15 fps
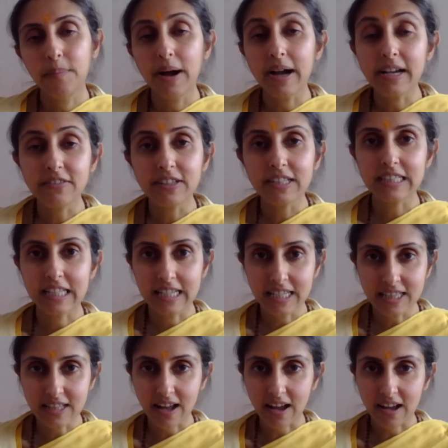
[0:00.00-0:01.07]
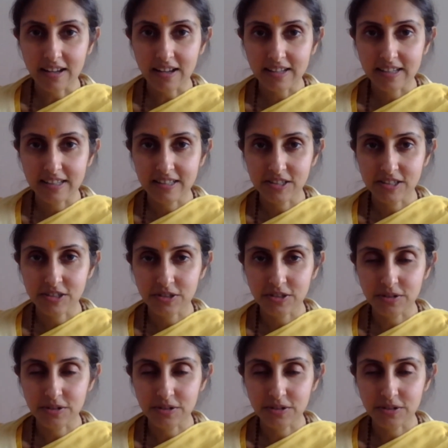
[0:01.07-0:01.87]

Bhagavad Gita is,